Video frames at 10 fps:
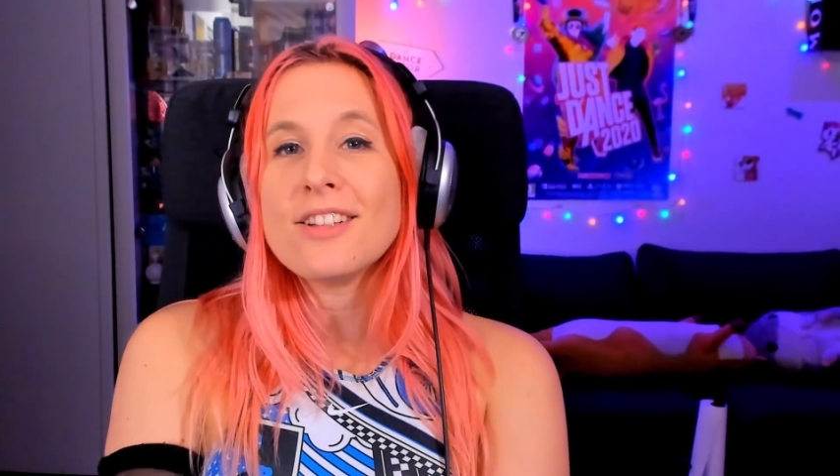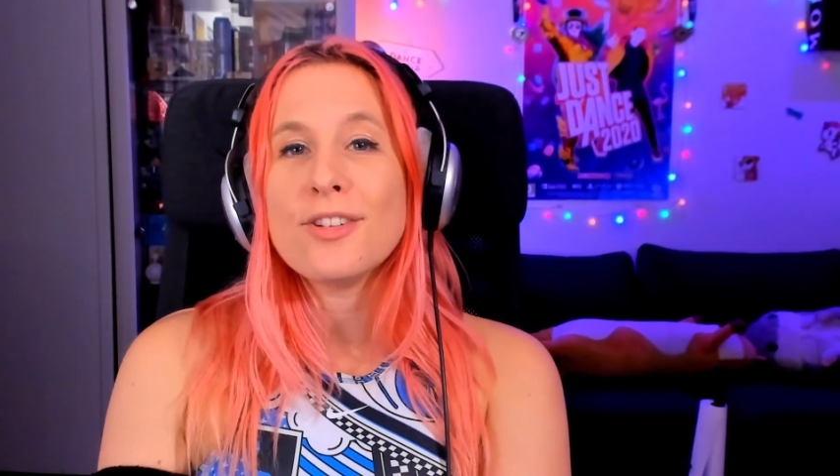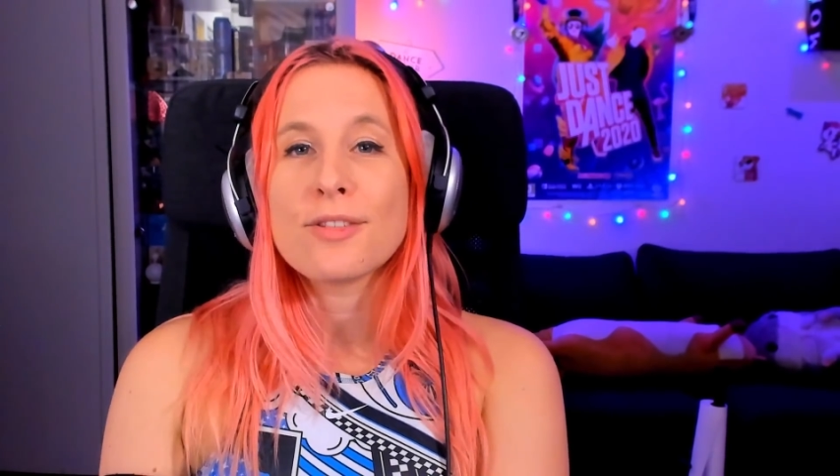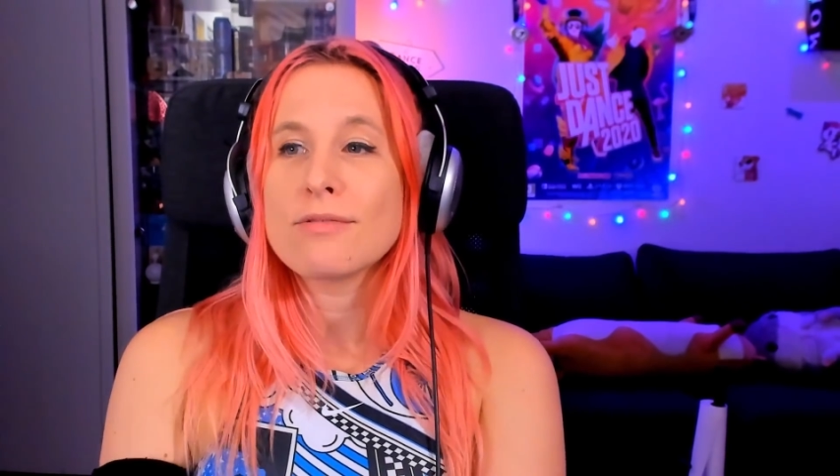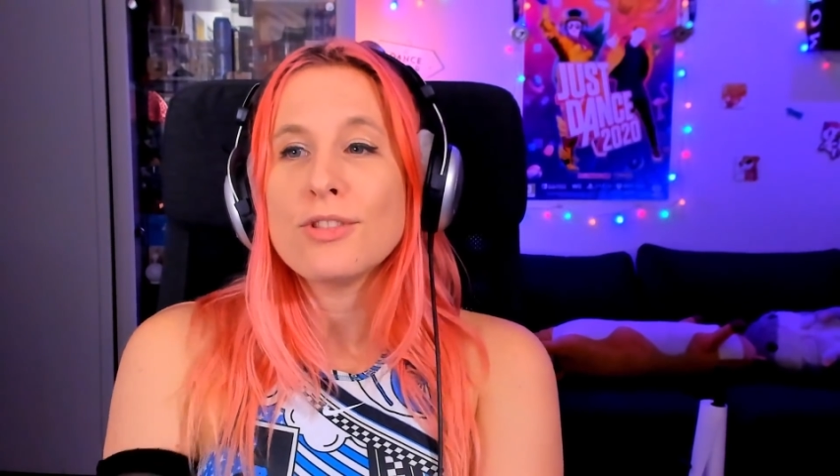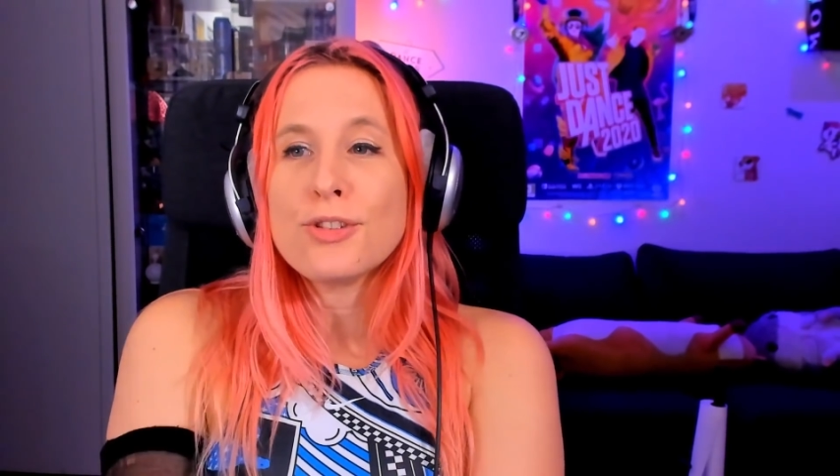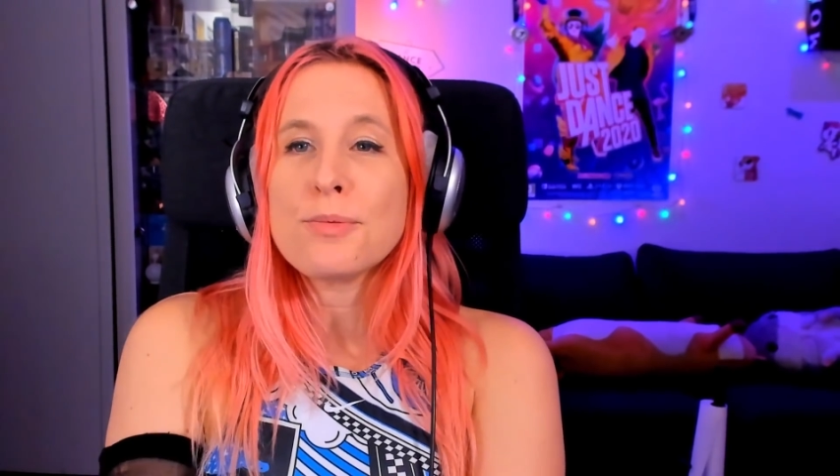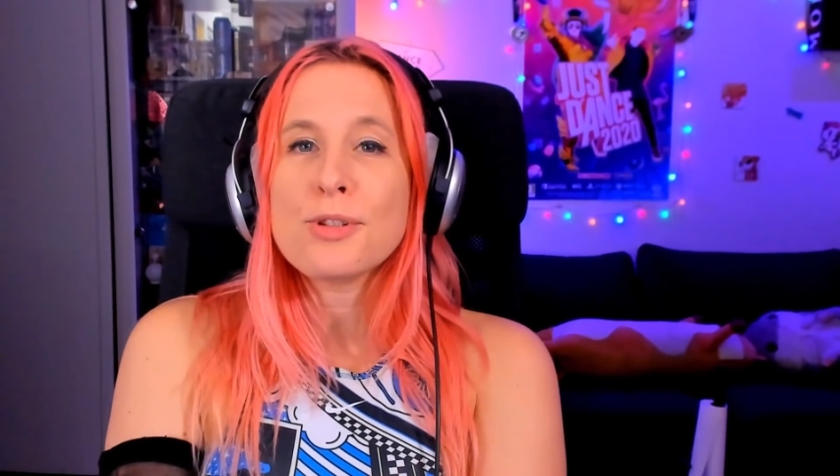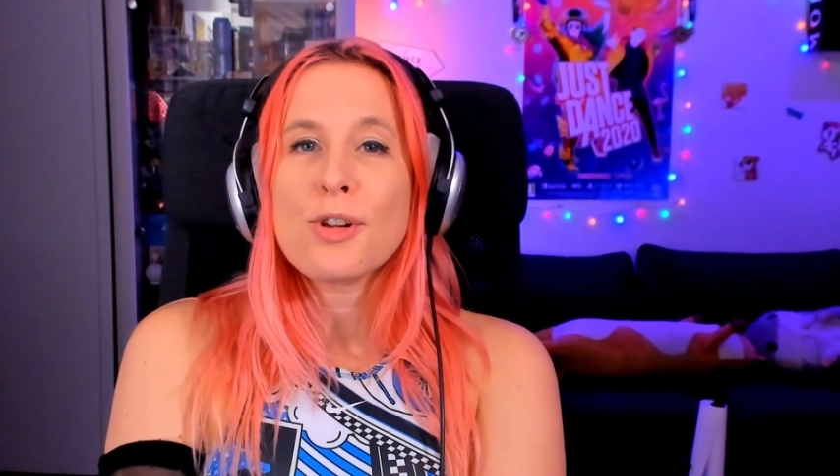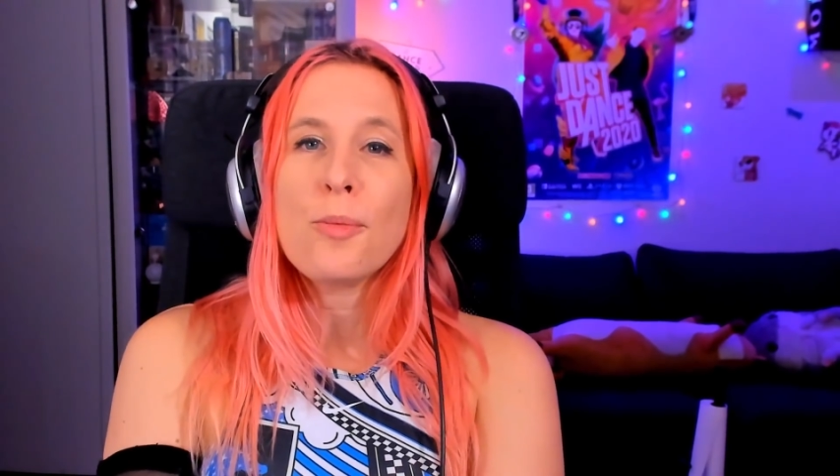you know,
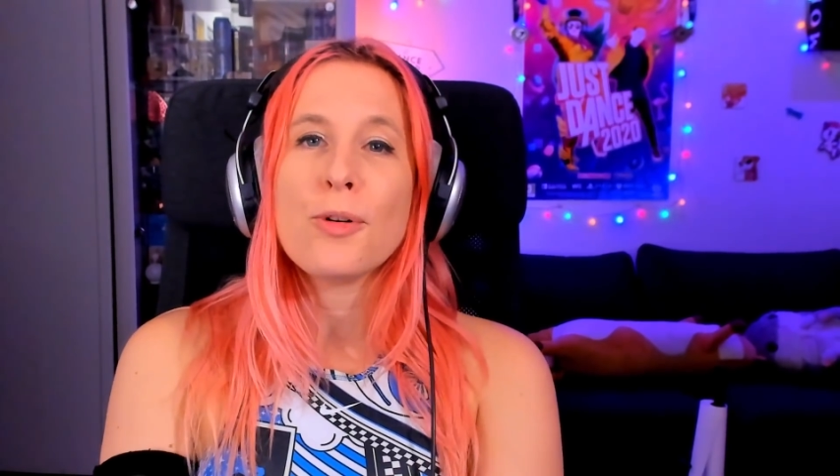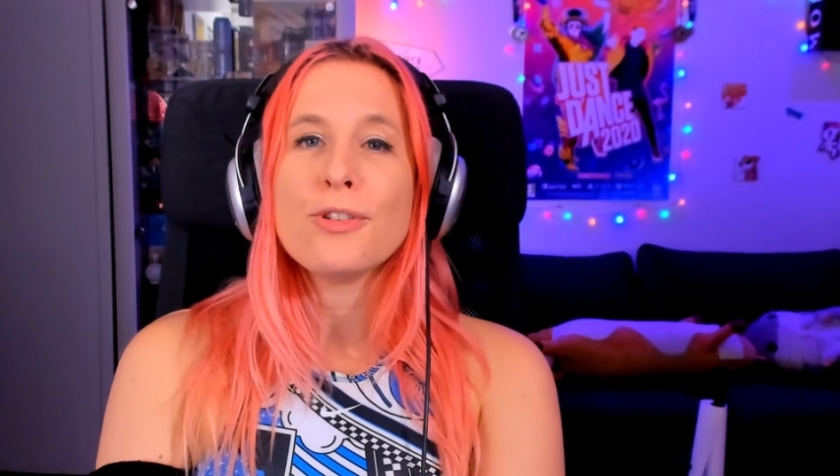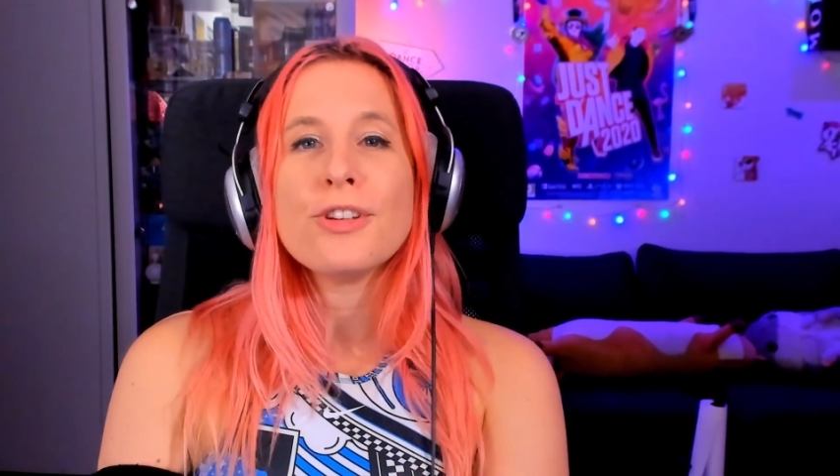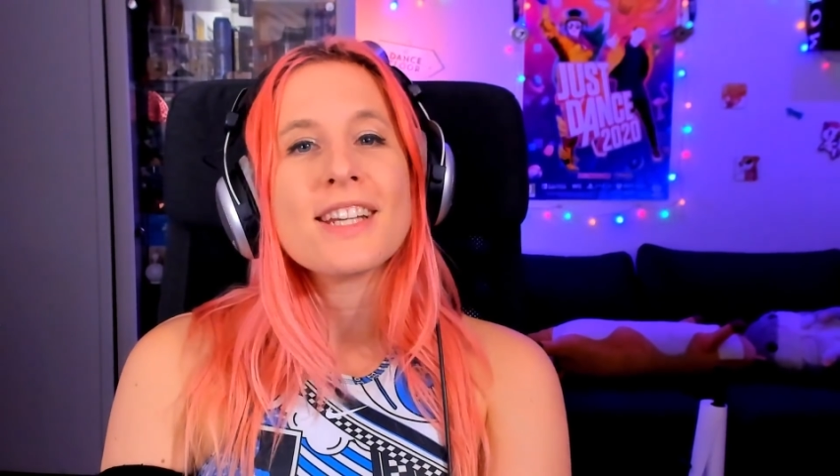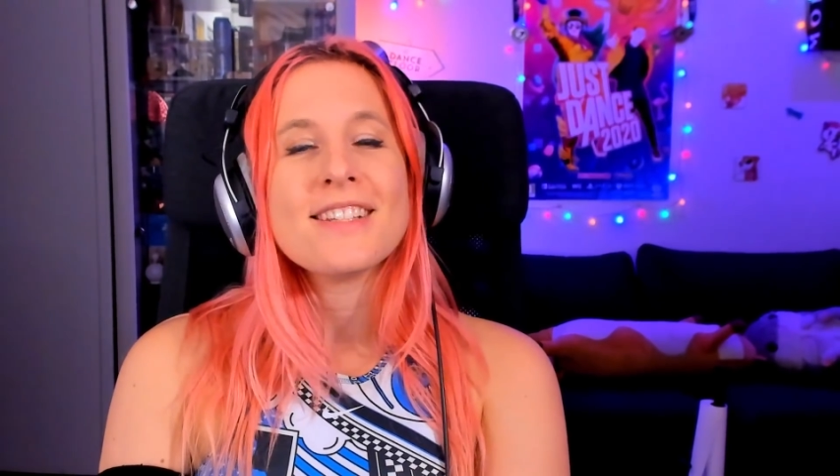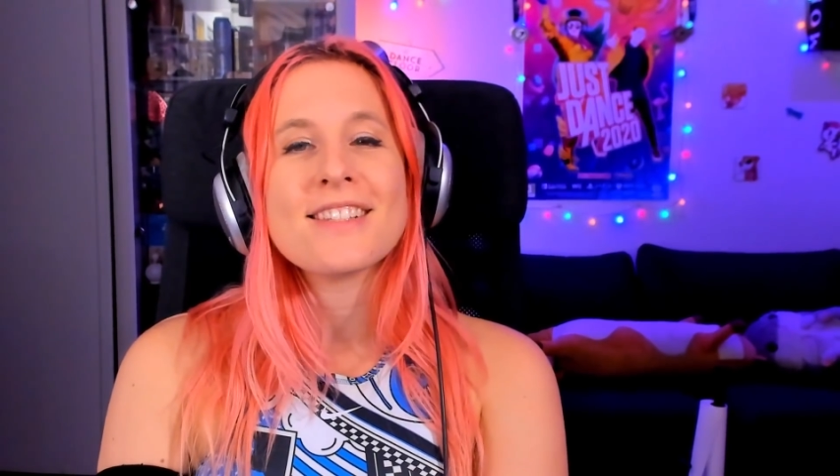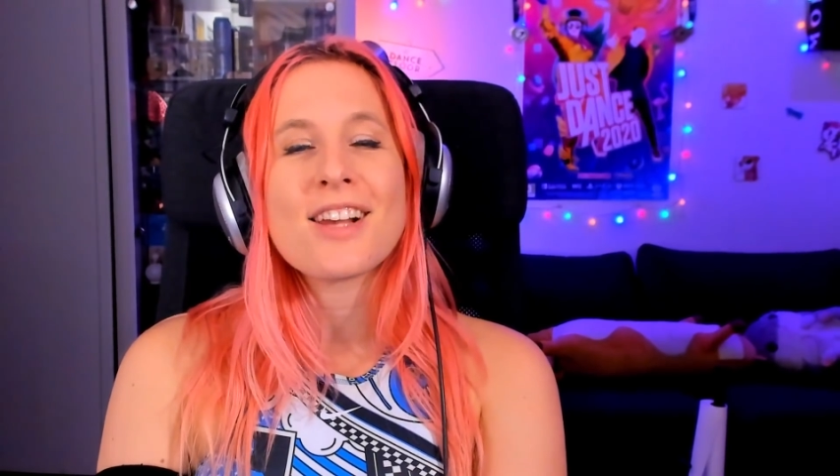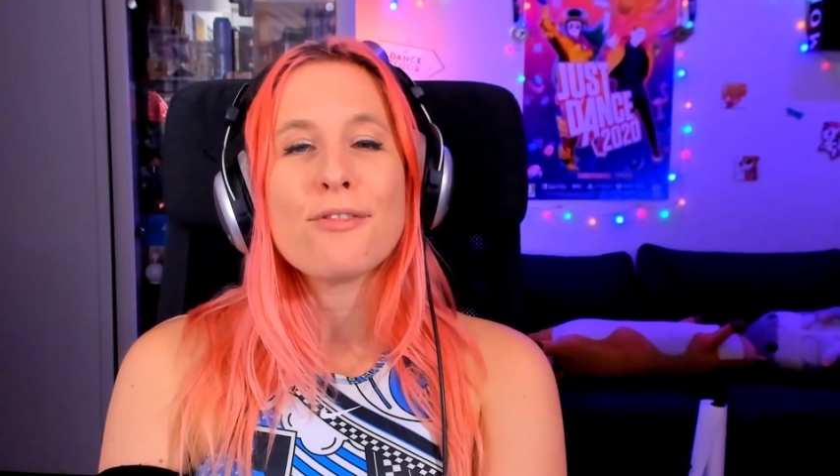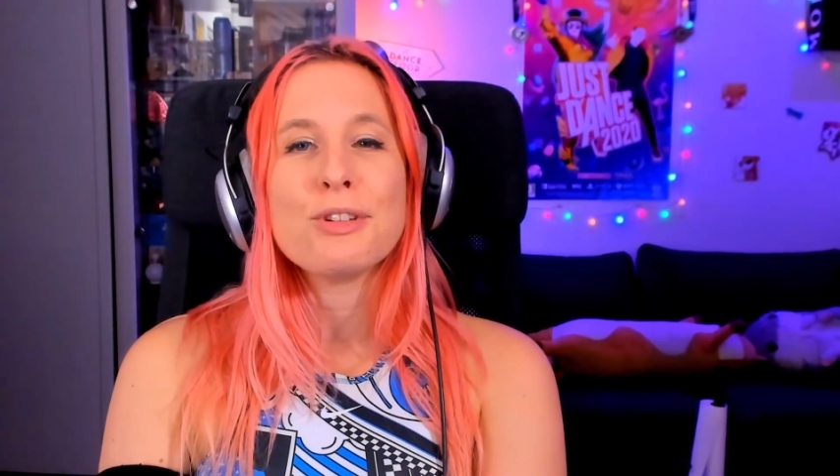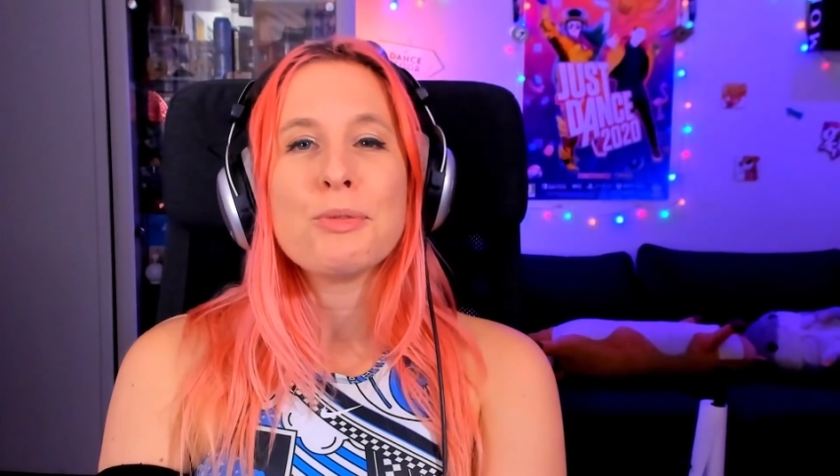YouTube's global, you can
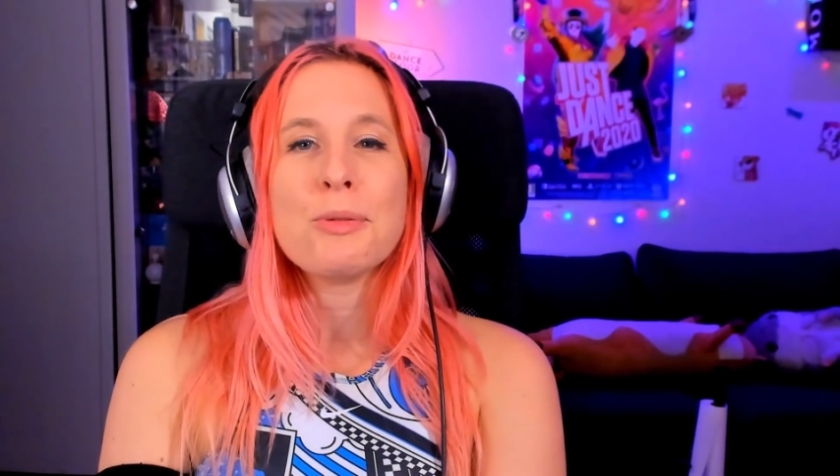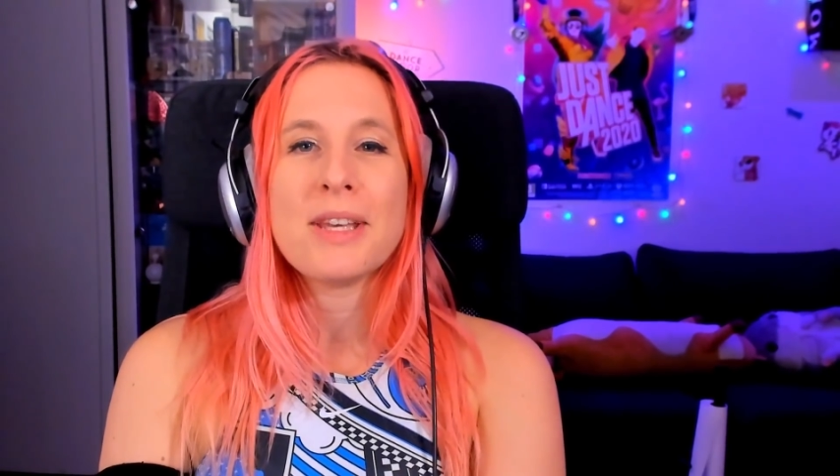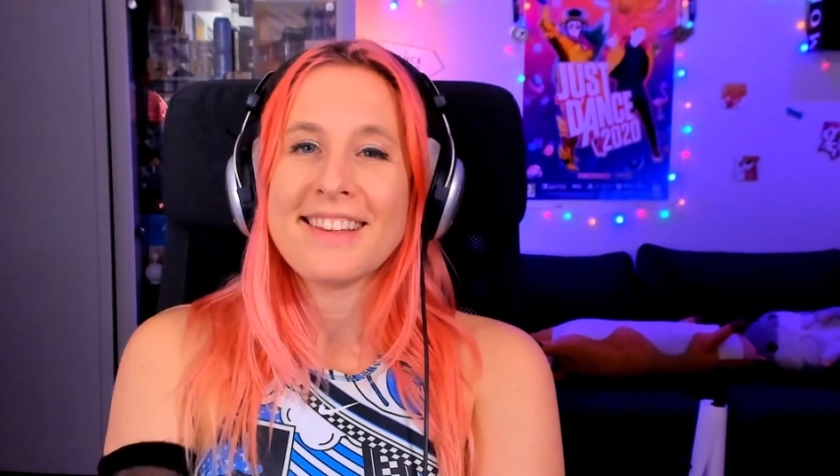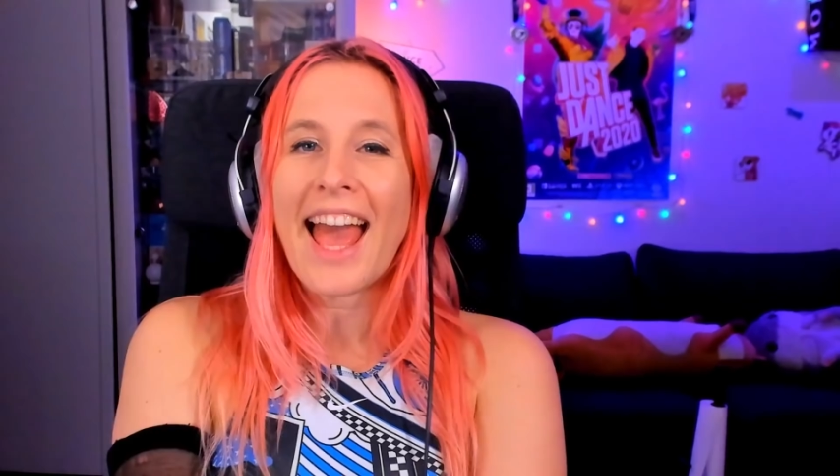discover it with me.